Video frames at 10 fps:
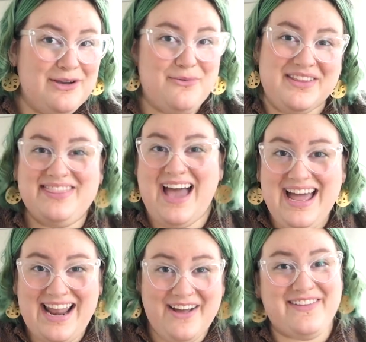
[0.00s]
with
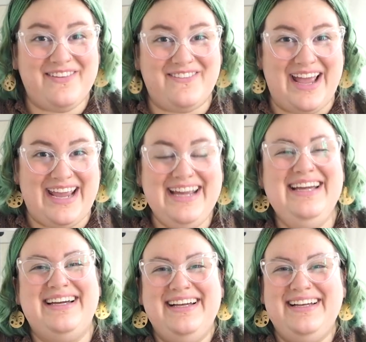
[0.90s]
that out of the
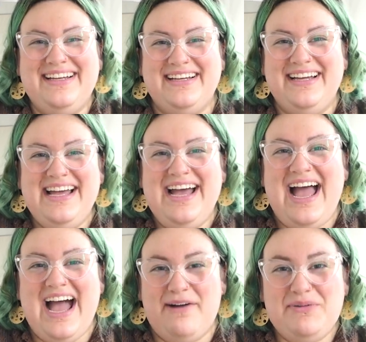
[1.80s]
way,
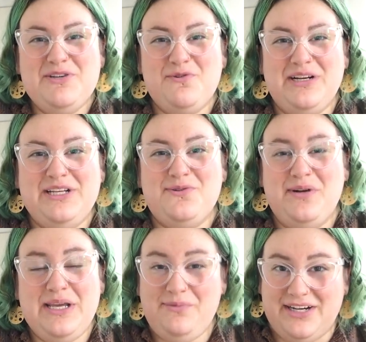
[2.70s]
happy
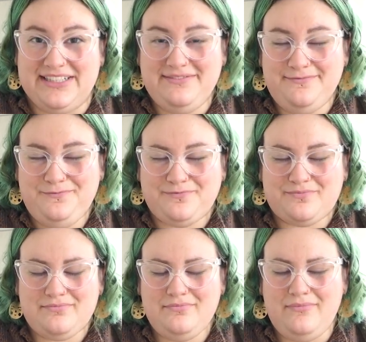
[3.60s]
2021.
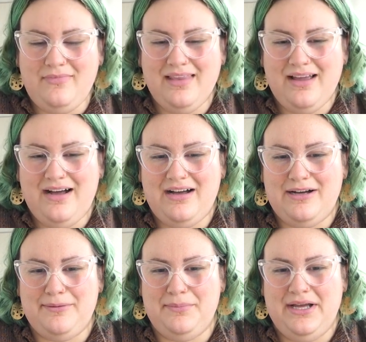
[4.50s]

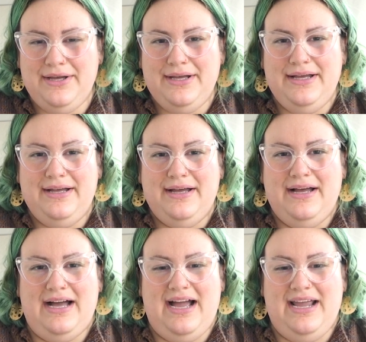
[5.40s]

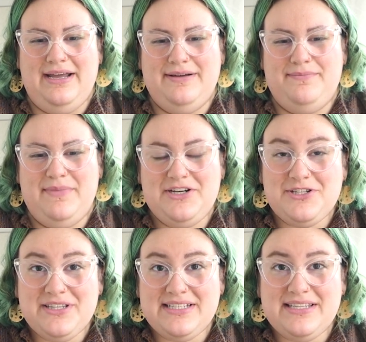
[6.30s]
I
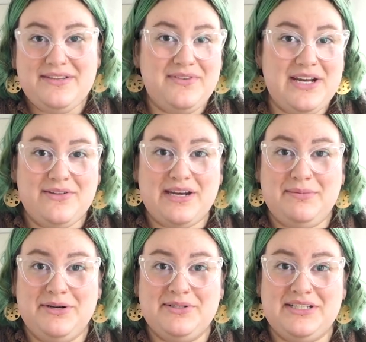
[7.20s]
mentioned this in the video that I
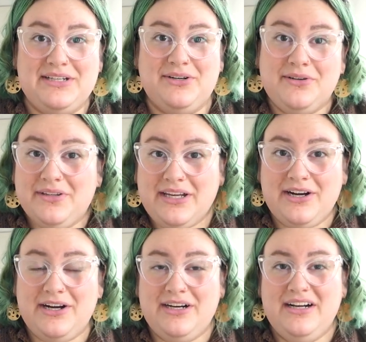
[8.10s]
posted
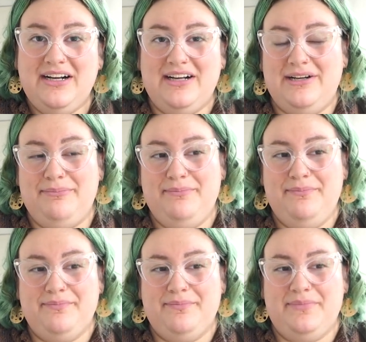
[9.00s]
earlier
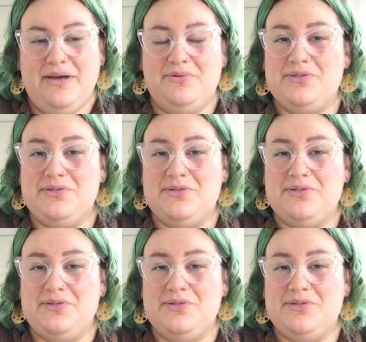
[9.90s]
that